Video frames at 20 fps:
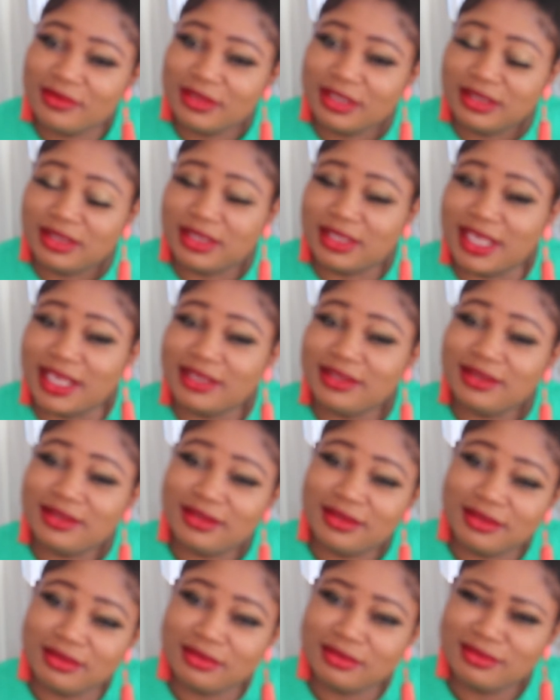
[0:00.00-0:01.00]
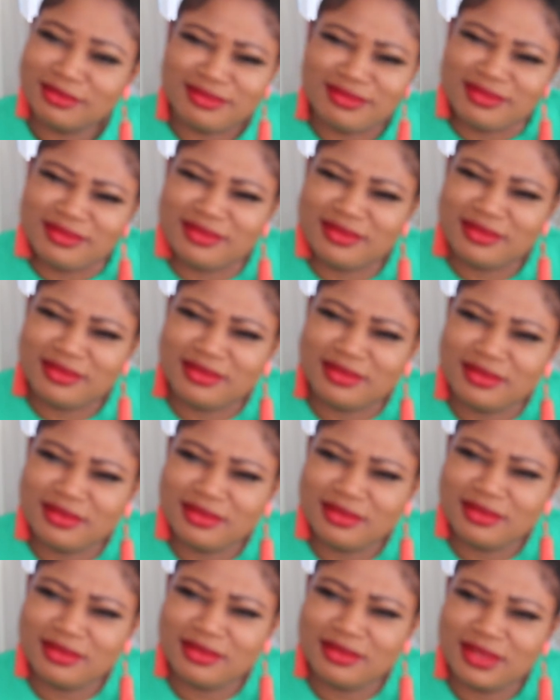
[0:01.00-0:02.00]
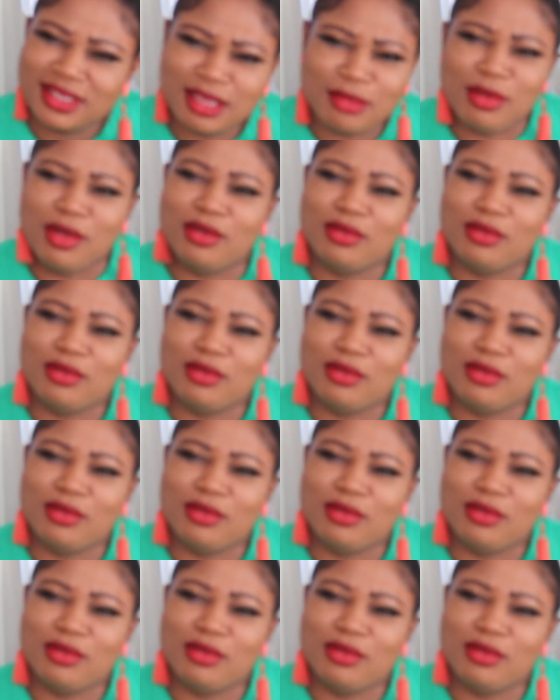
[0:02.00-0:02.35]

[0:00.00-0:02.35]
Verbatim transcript: Sex? Come